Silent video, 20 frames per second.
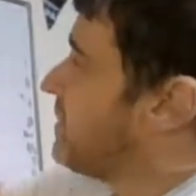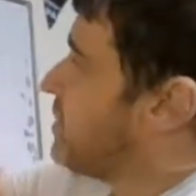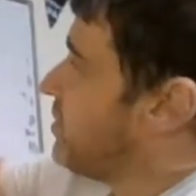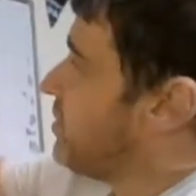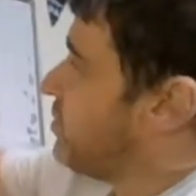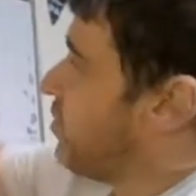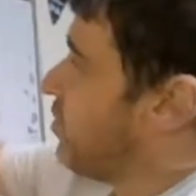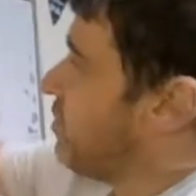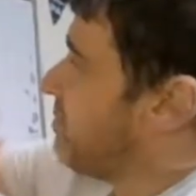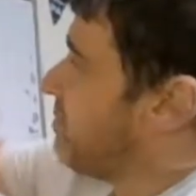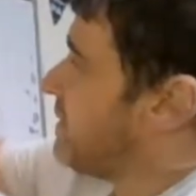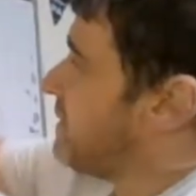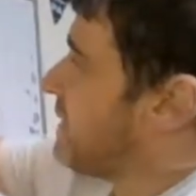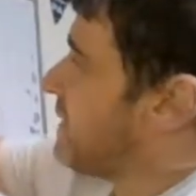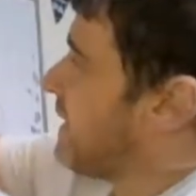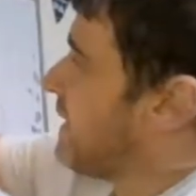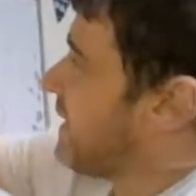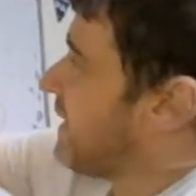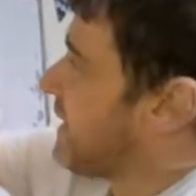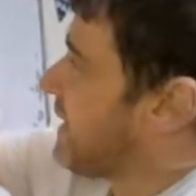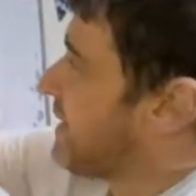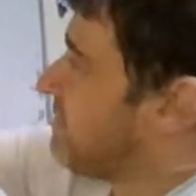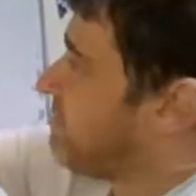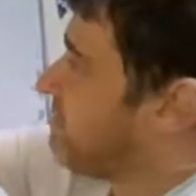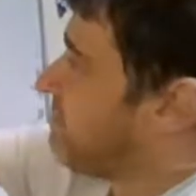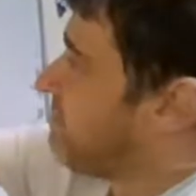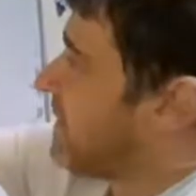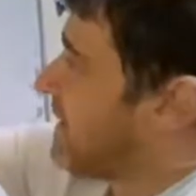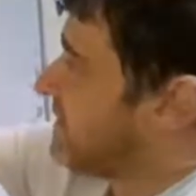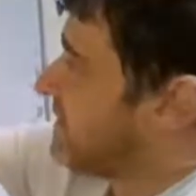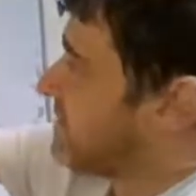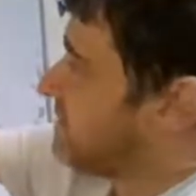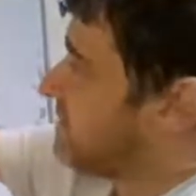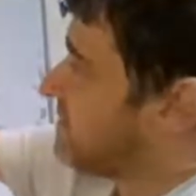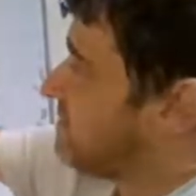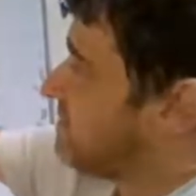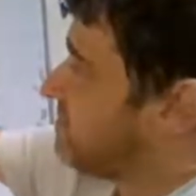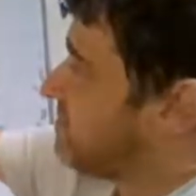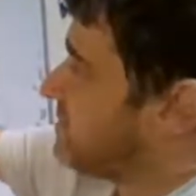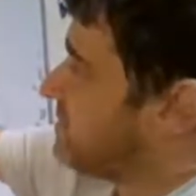Normandy
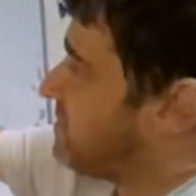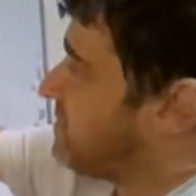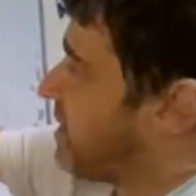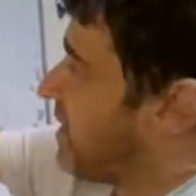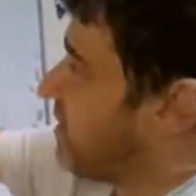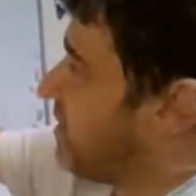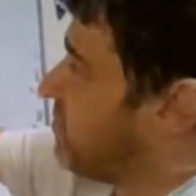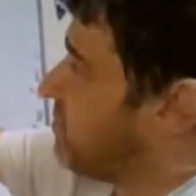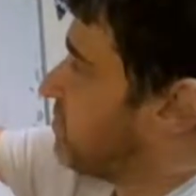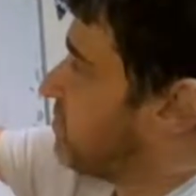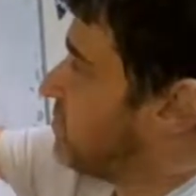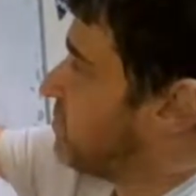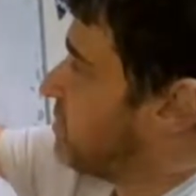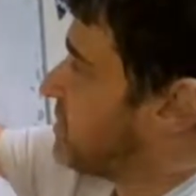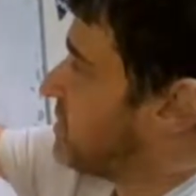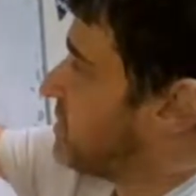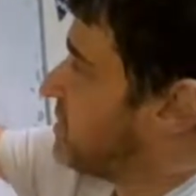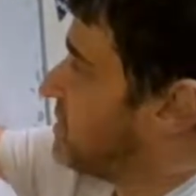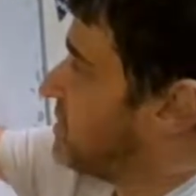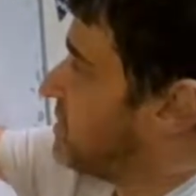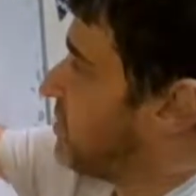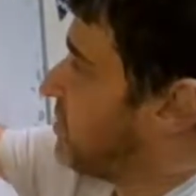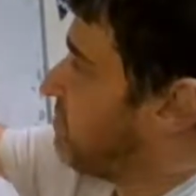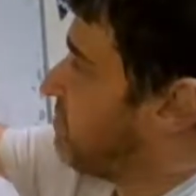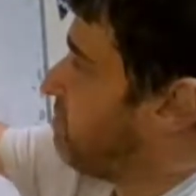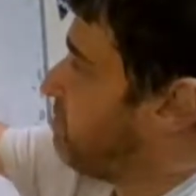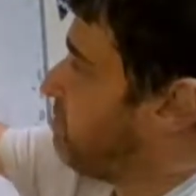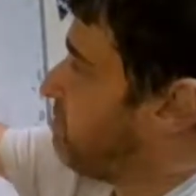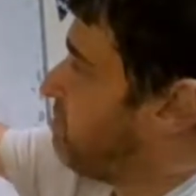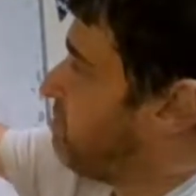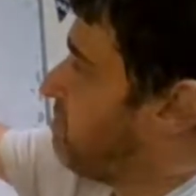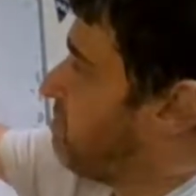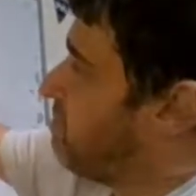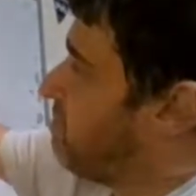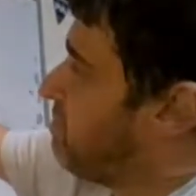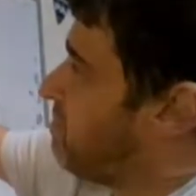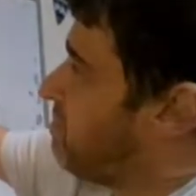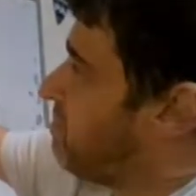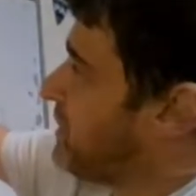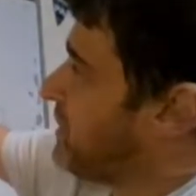France, so which is sort of
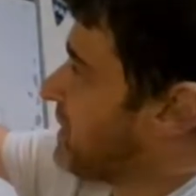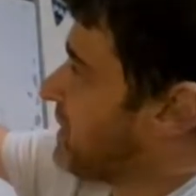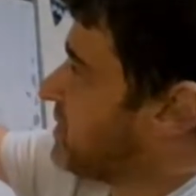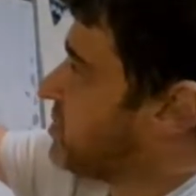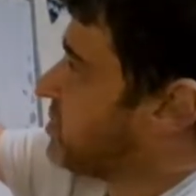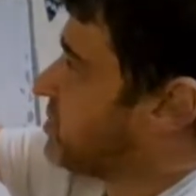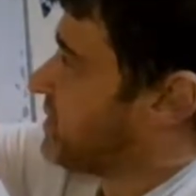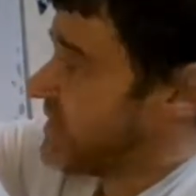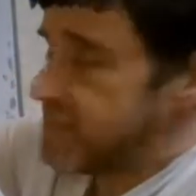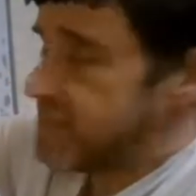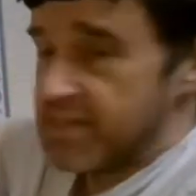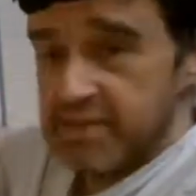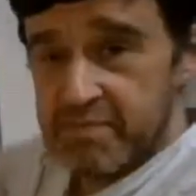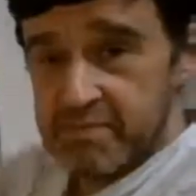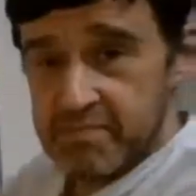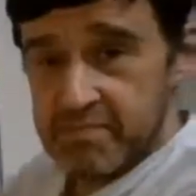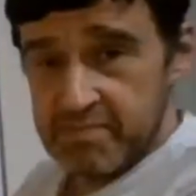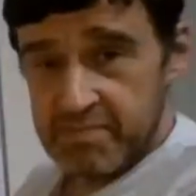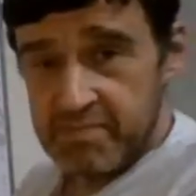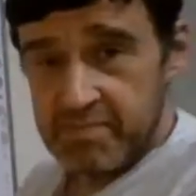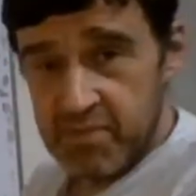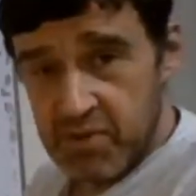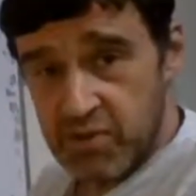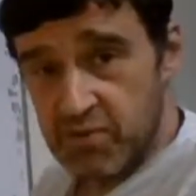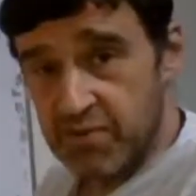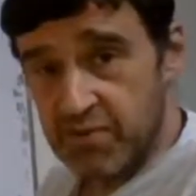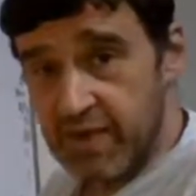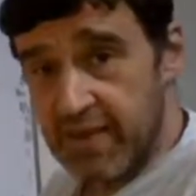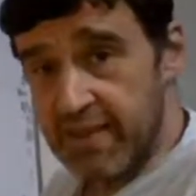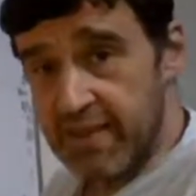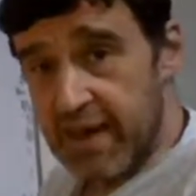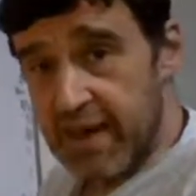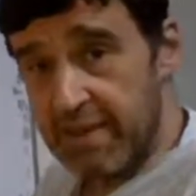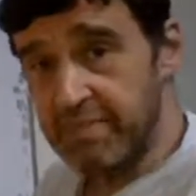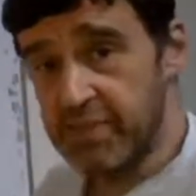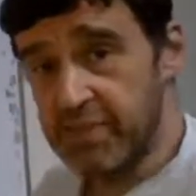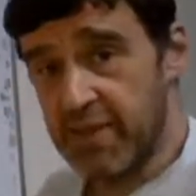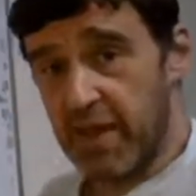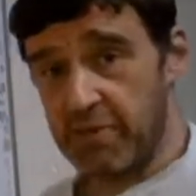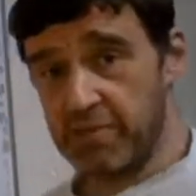beaches and stuff like that.
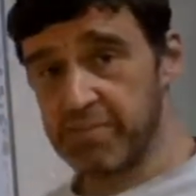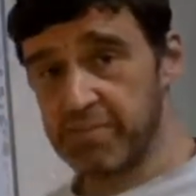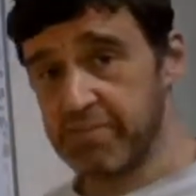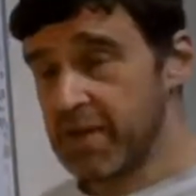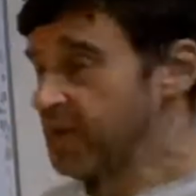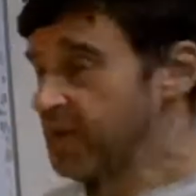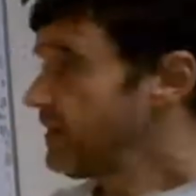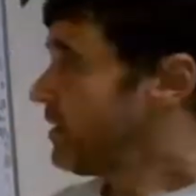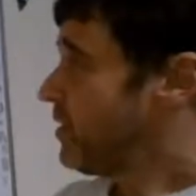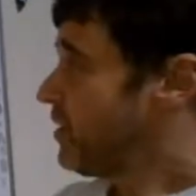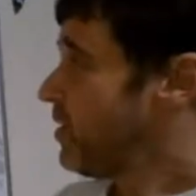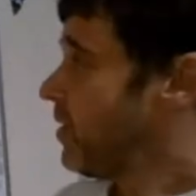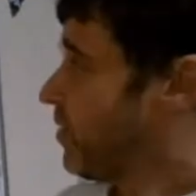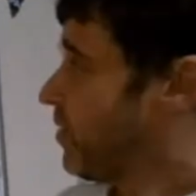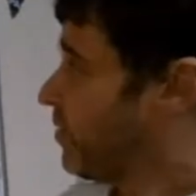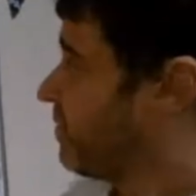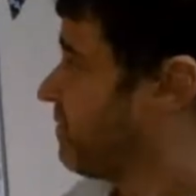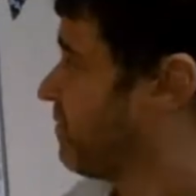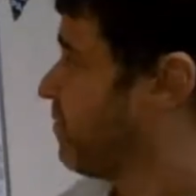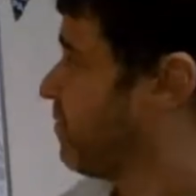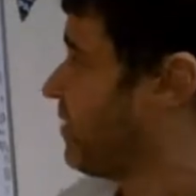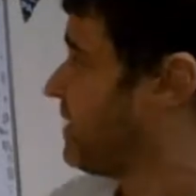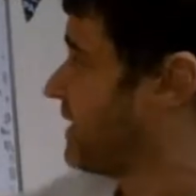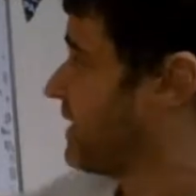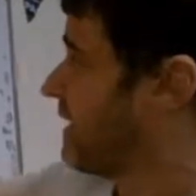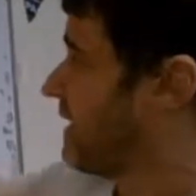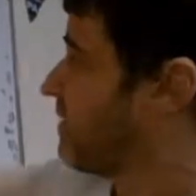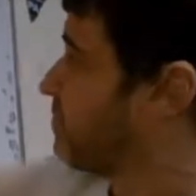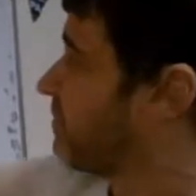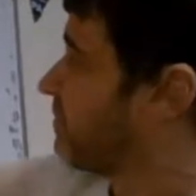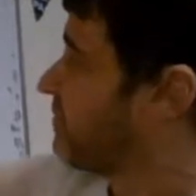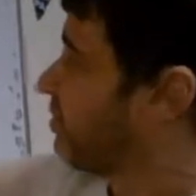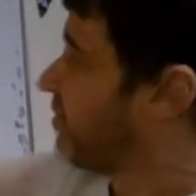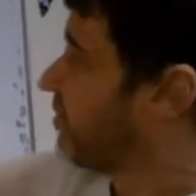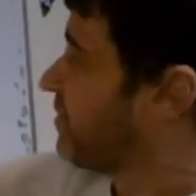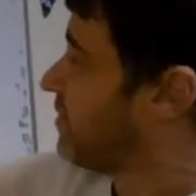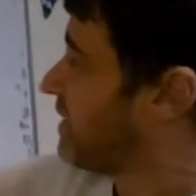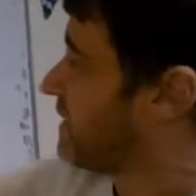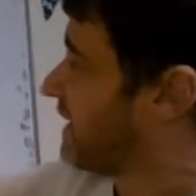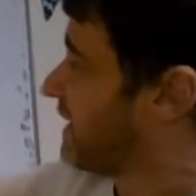So we've
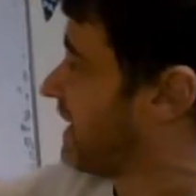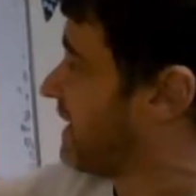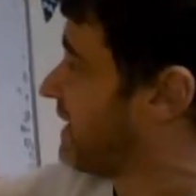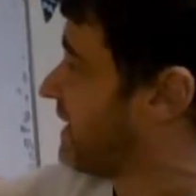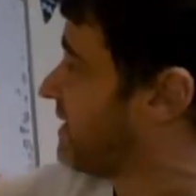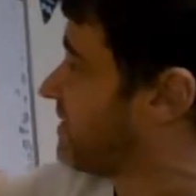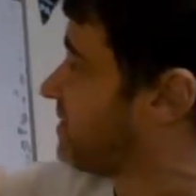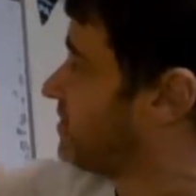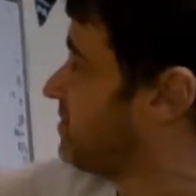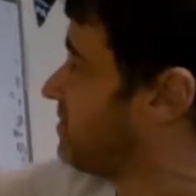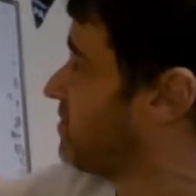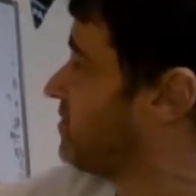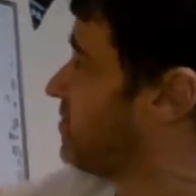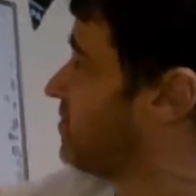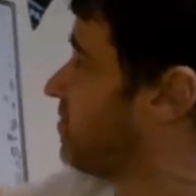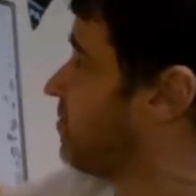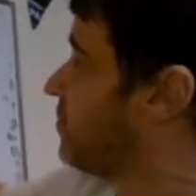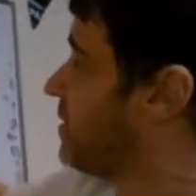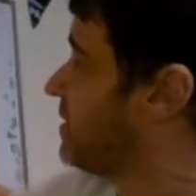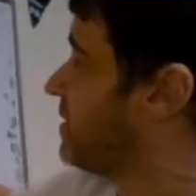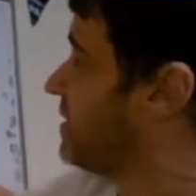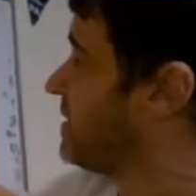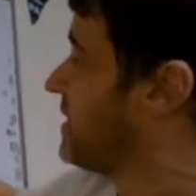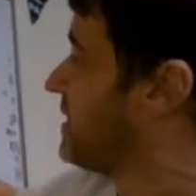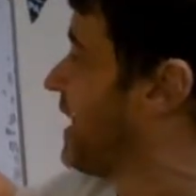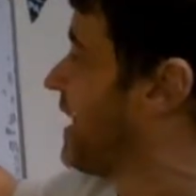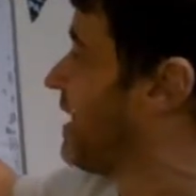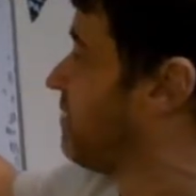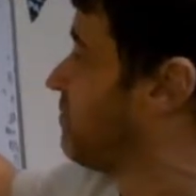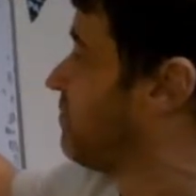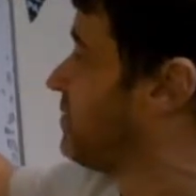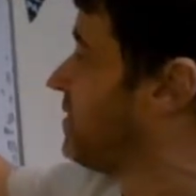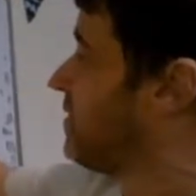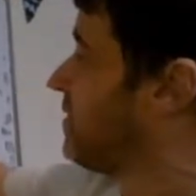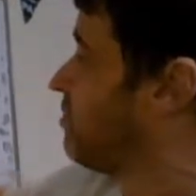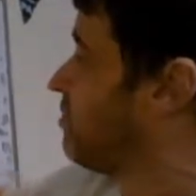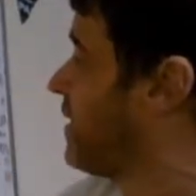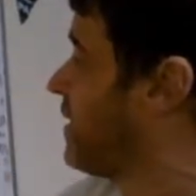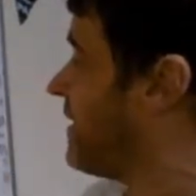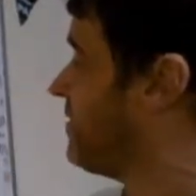already worked that out. We know
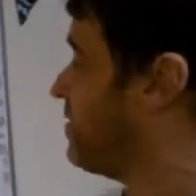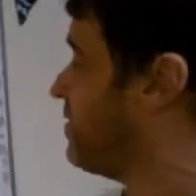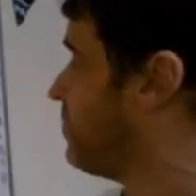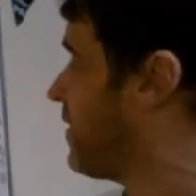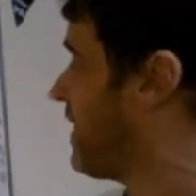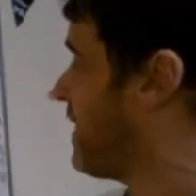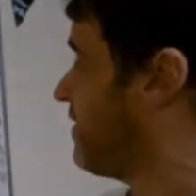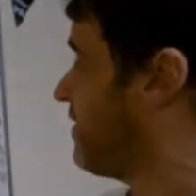the when, the where,